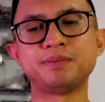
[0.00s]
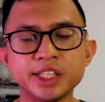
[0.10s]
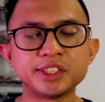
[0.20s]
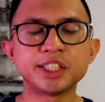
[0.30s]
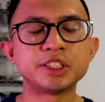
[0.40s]

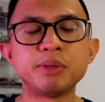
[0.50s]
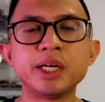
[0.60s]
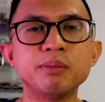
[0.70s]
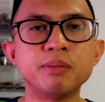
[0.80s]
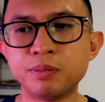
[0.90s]
As I
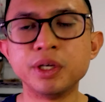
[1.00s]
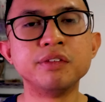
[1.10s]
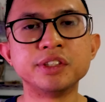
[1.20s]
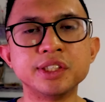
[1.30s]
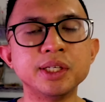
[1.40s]
explained
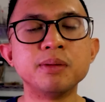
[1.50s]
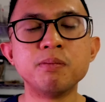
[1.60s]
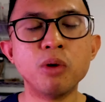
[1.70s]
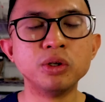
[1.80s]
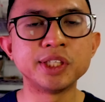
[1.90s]
previously,
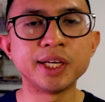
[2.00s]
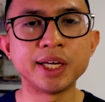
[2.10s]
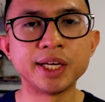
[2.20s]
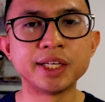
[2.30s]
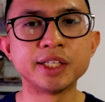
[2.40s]
molting
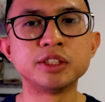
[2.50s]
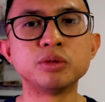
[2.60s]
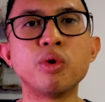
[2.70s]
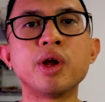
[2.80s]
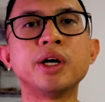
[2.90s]
is
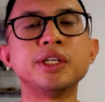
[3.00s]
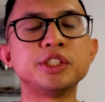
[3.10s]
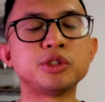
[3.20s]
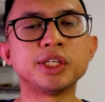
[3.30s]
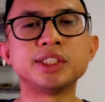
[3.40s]
where the
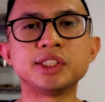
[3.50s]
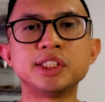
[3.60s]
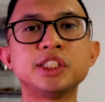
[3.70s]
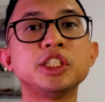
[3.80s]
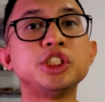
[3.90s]

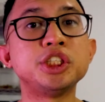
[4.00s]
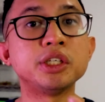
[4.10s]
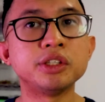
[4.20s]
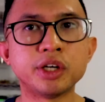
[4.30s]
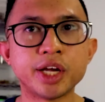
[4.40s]
tarantulas
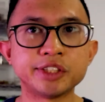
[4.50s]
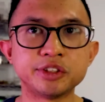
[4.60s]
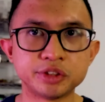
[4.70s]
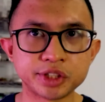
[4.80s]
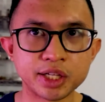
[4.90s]
shed their
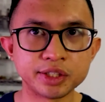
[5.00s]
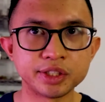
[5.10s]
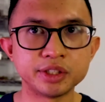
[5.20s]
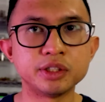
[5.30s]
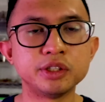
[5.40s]

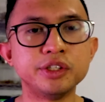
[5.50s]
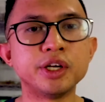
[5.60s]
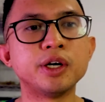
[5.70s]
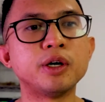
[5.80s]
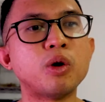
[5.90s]
exoskeleton,
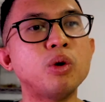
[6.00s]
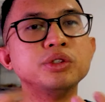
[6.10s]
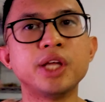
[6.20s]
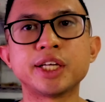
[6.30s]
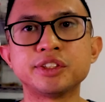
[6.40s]
their
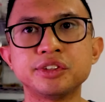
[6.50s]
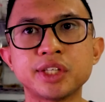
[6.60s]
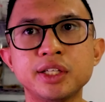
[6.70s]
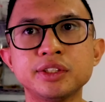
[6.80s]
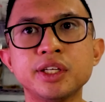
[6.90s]
old
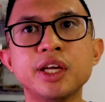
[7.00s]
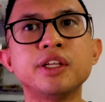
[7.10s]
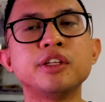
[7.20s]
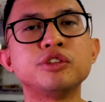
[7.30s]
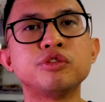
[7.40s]
exoskeleton, and
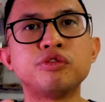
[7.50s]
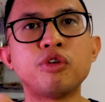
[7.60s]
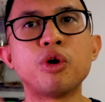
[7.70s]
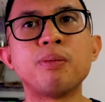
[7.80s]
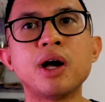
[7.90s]
then to
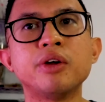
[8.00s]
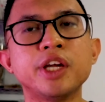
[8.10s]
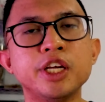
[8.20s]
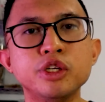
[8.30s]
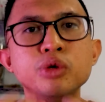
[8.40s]
form out
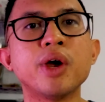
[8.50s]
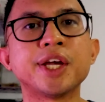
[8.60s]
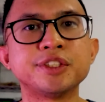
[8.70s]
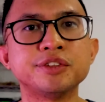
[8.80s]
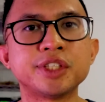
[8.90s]
a new
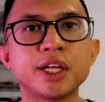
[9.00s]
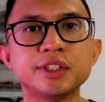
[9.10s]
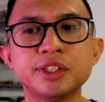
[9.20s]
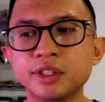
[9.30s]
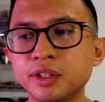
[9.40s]

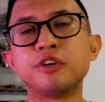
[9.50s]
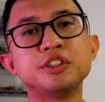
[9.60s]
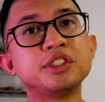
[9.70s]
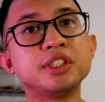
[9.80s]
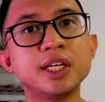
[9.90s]
exoskeleton. For
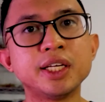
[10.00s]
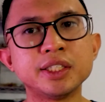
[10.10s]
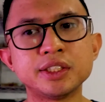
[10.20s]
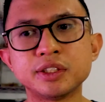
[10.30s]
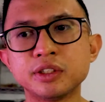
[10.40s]

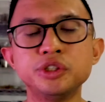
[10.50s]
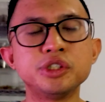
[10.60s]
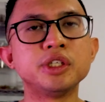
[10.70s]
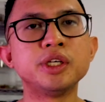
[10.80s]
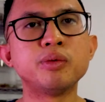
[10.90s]
slings,
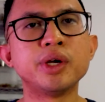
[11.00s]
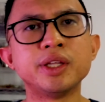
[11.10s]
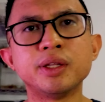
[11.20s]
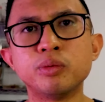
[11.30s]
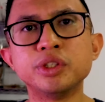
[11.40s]
usually
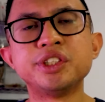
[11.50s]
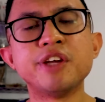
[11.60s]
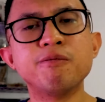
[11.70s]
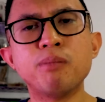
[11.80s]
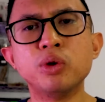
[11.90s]
once
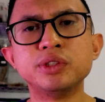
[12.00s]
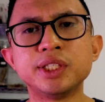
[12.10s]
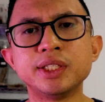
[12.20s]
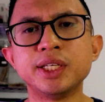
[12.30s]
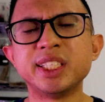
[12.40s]
they've
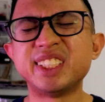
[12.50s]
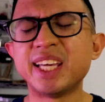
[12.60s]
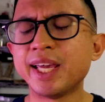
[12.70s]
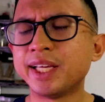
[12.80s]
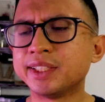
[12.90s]
molted, it
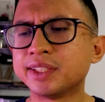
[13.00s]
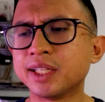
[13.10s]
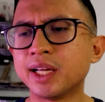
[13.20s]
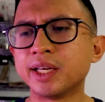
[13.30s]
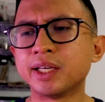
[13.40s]
takes
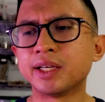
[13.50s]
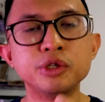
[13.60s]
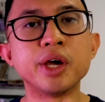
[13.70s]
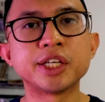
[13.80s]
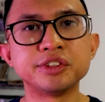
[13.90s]
like
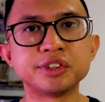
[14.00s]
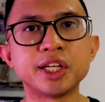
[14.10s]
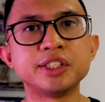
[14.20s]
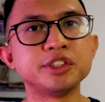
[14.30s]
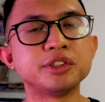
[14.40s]
new
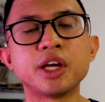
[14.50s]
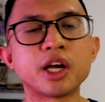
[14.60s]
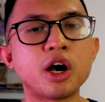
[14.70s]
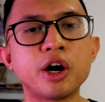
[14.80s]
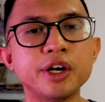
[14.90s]
exoskeleton to like
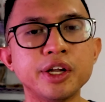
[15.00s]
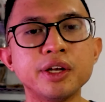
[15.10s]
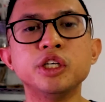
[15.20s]
harden.